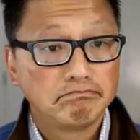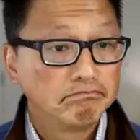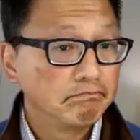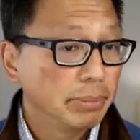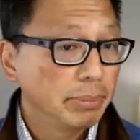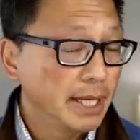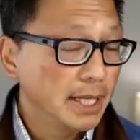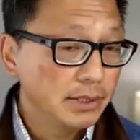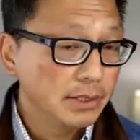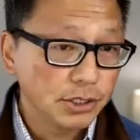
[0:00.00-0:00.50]

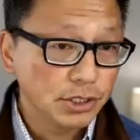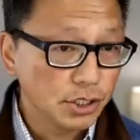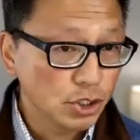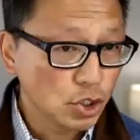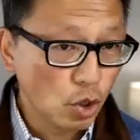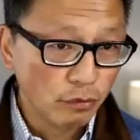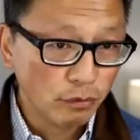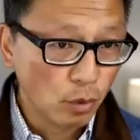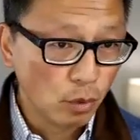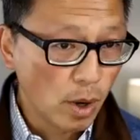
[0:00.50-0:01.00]
plans are just
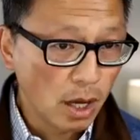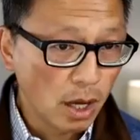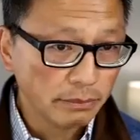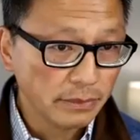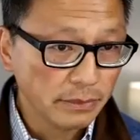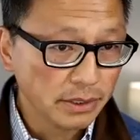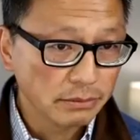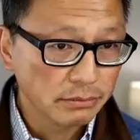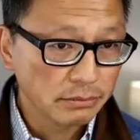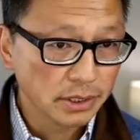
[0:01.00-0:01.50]
overwhelmed.
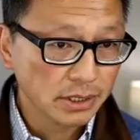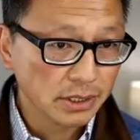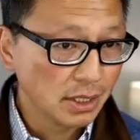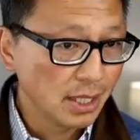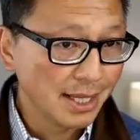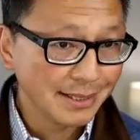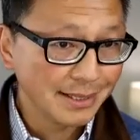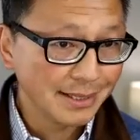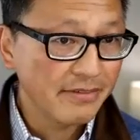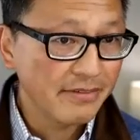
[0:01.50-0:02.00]
There's a lot
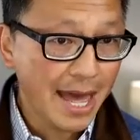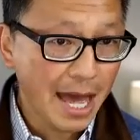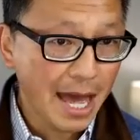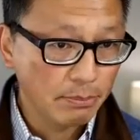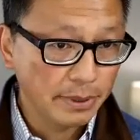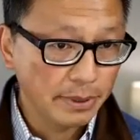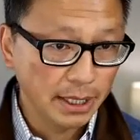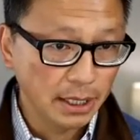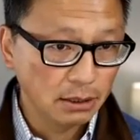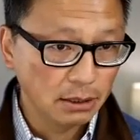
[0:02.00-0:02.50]
of stuff
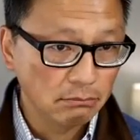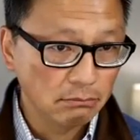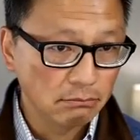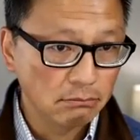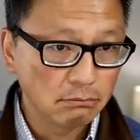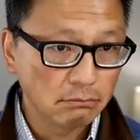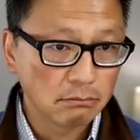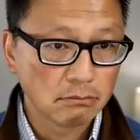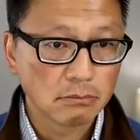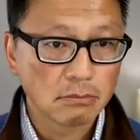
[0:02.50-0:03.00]
happening.
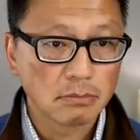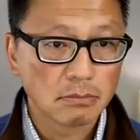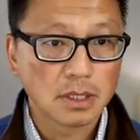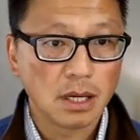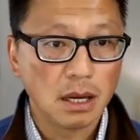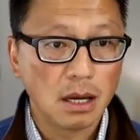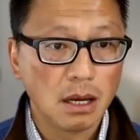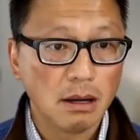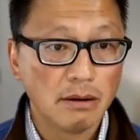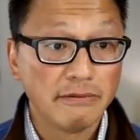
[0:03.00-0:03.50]

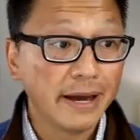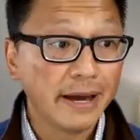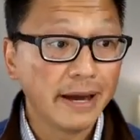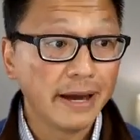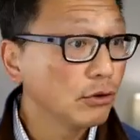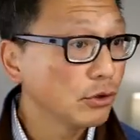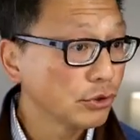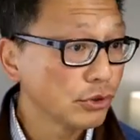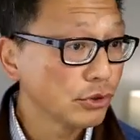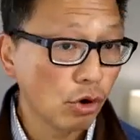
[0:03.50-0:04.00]

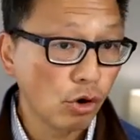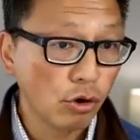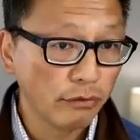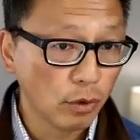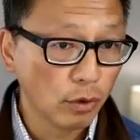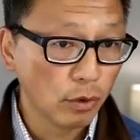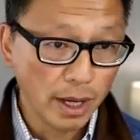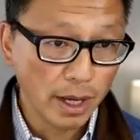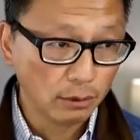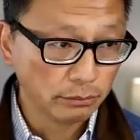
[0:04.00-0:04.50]
Vendors are
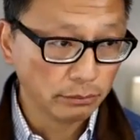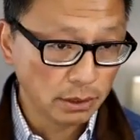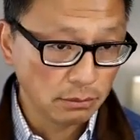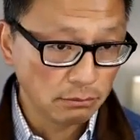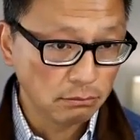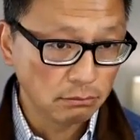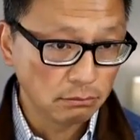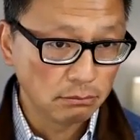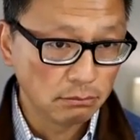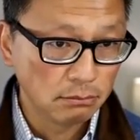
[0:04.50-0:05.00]
overwhelmed.
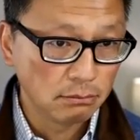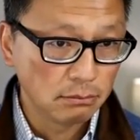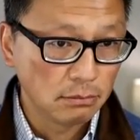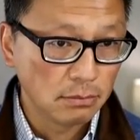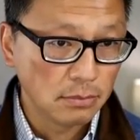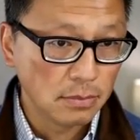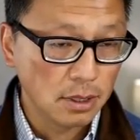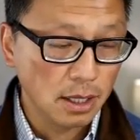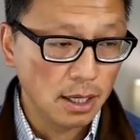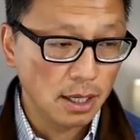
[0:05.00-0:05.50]

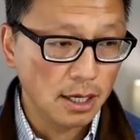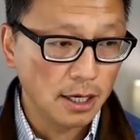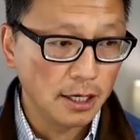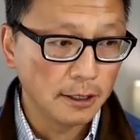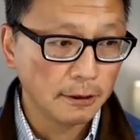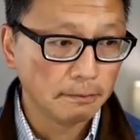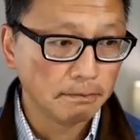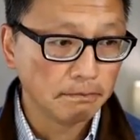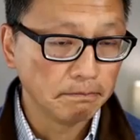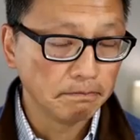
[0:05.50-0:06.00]

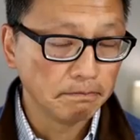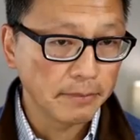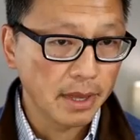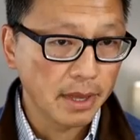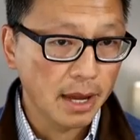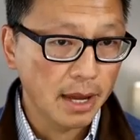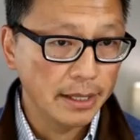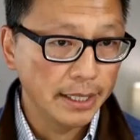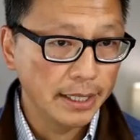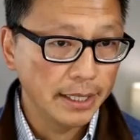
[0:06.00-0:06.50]
I'm
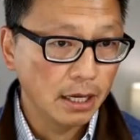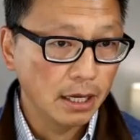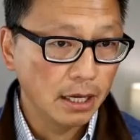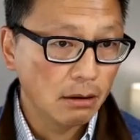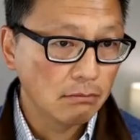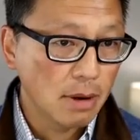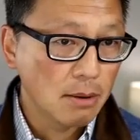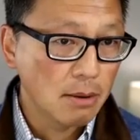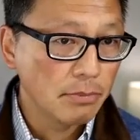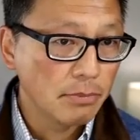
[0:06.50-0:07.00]

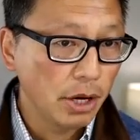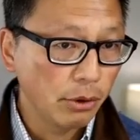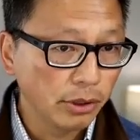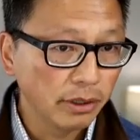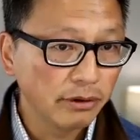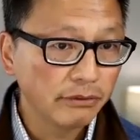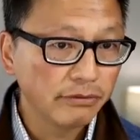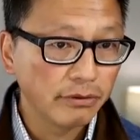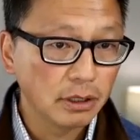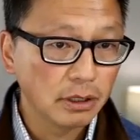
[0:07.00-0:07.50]

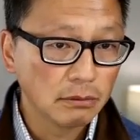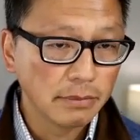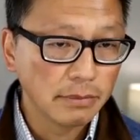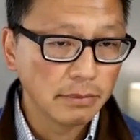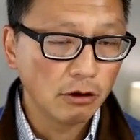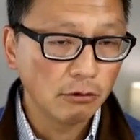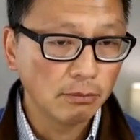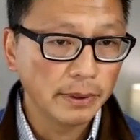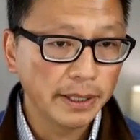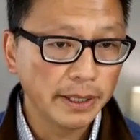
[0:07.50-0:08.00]
hearing from
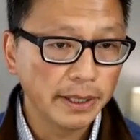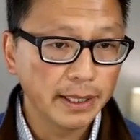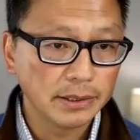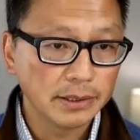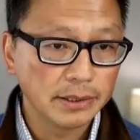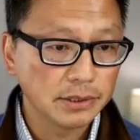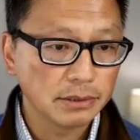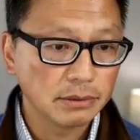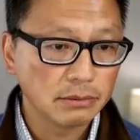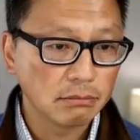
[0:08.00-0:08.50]
health
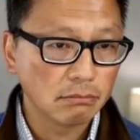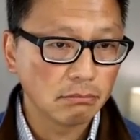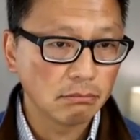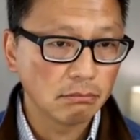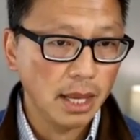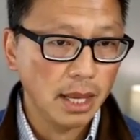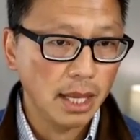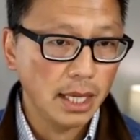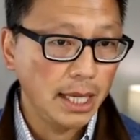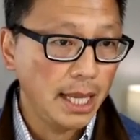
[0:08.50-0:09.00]
plans,
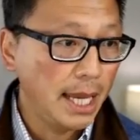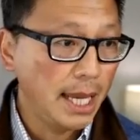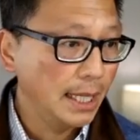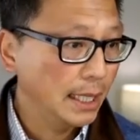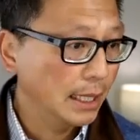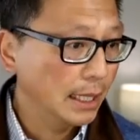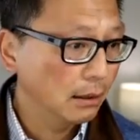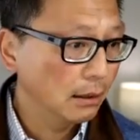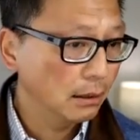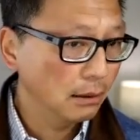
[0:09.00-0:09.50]
they can't
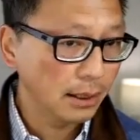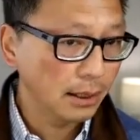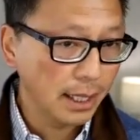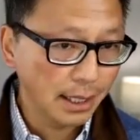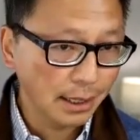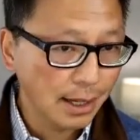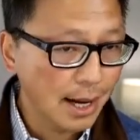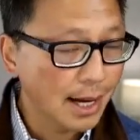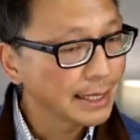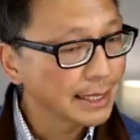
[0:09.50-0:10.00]
get in
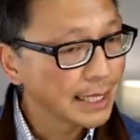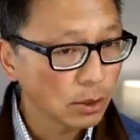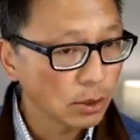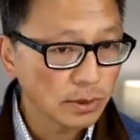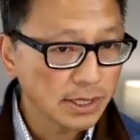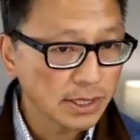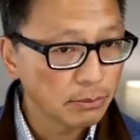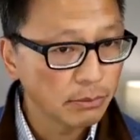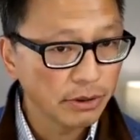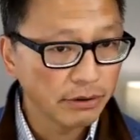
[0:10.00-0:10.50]
contact with
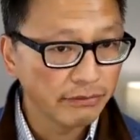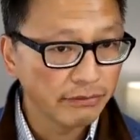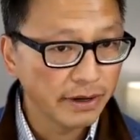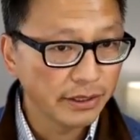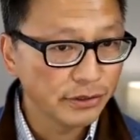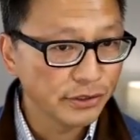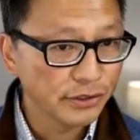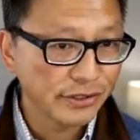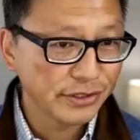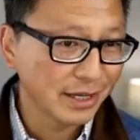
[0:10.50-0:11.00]
some of their
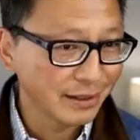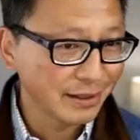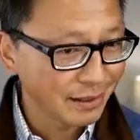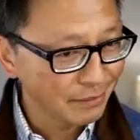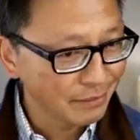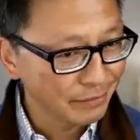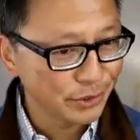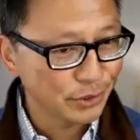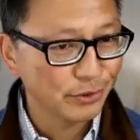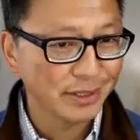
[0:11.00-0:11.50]
vendors.
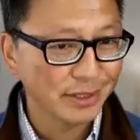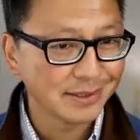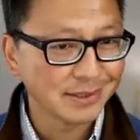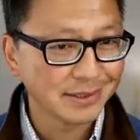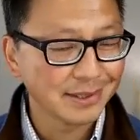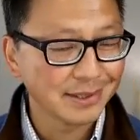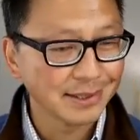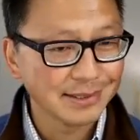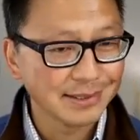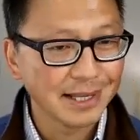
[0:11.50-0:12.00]
I'm sure
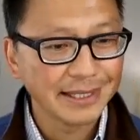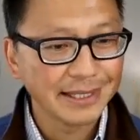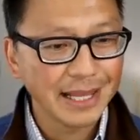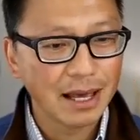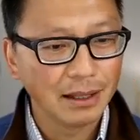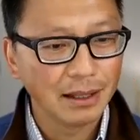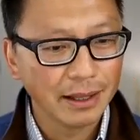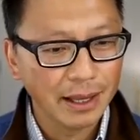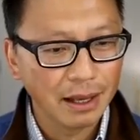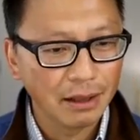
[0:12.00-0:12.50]
that's not
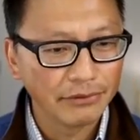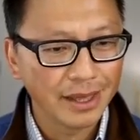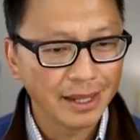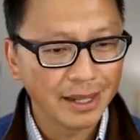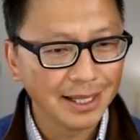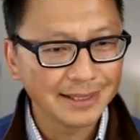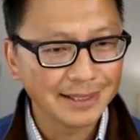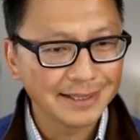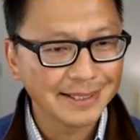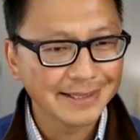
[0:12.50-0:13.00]

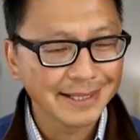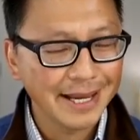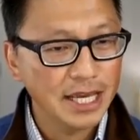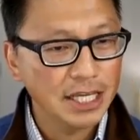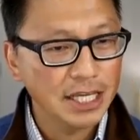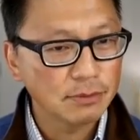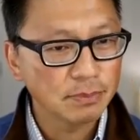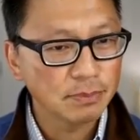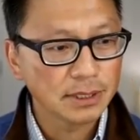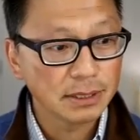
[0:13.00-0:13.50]
HealthLX's
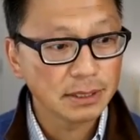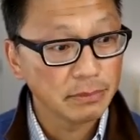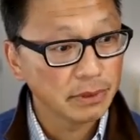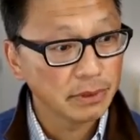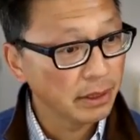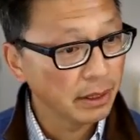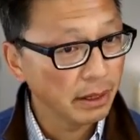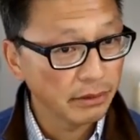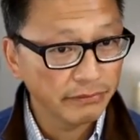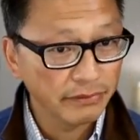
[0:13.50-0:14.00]
case, but some of
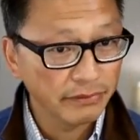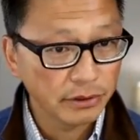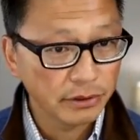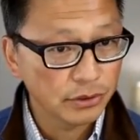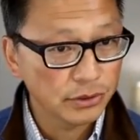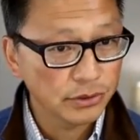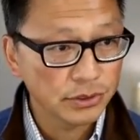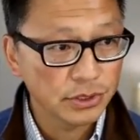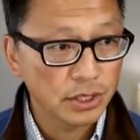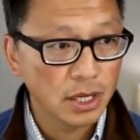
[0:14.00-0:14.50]
the other
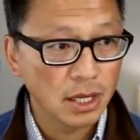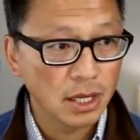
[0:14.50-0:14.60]
vendors,